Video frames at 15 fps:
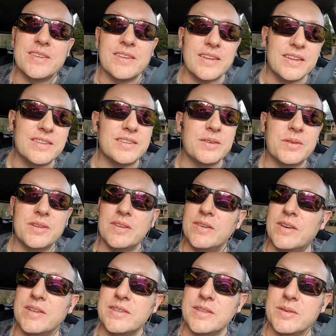So let's see what the
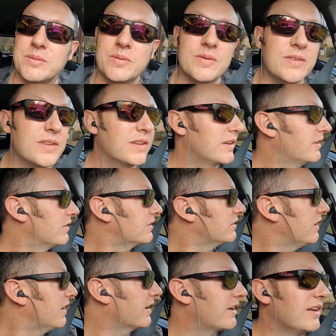rest of the thing looks
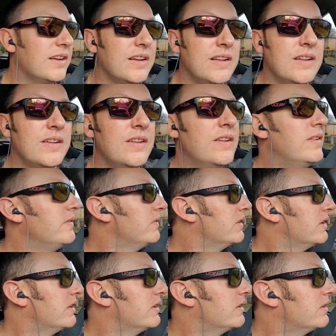like.
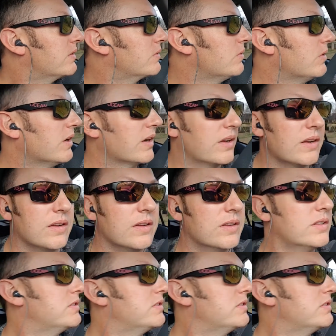It's quite a